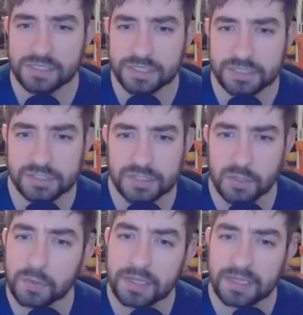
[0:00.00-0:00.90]
And
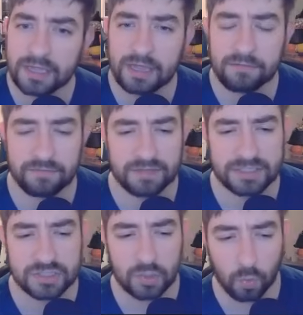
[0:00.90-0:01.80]
so, even if
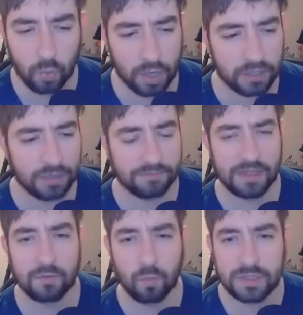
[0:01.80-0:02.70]
this is a one of,
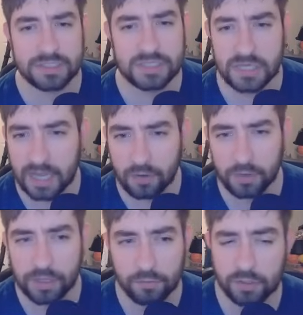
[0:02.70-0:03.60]
in what
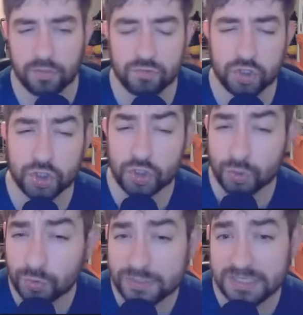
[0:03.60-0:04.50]
scenario are you
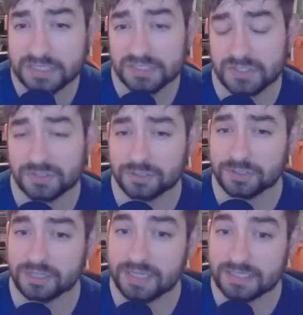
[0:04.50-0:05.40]
choosing to search
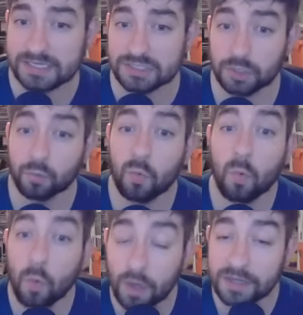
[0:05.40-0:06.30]
this as your
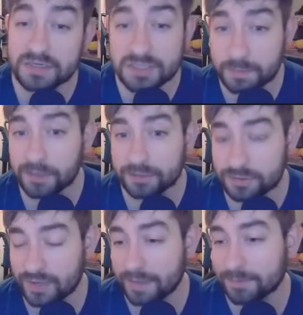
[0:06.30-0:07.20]
one spell or
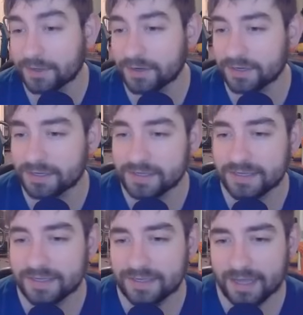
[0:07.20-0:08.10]
trap card
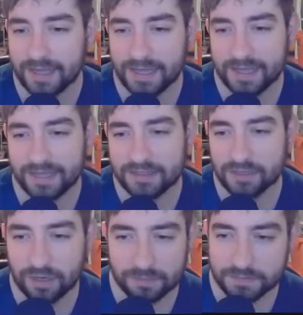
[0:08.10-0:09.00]
in the
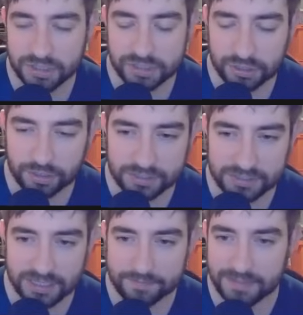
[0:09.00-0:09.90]
Dark Magician
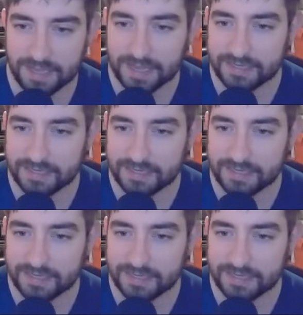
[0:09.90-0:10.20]
archetype that,